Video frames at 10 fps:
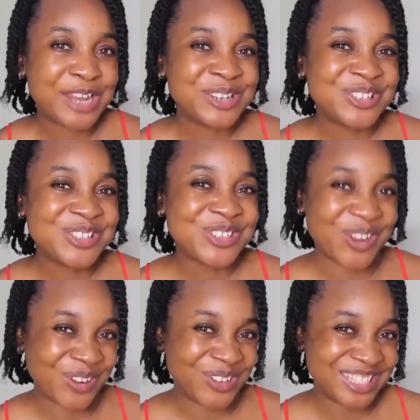and
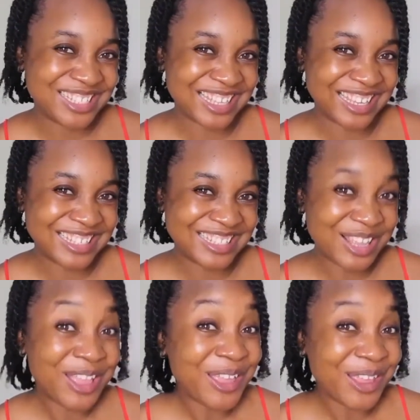dirty
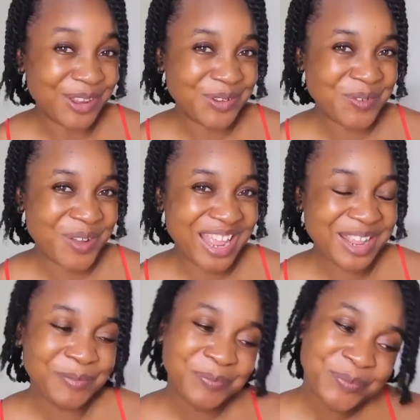sex. You know
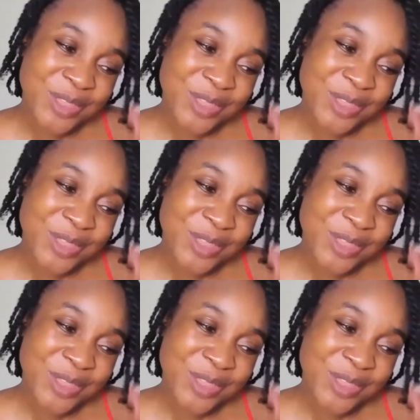why?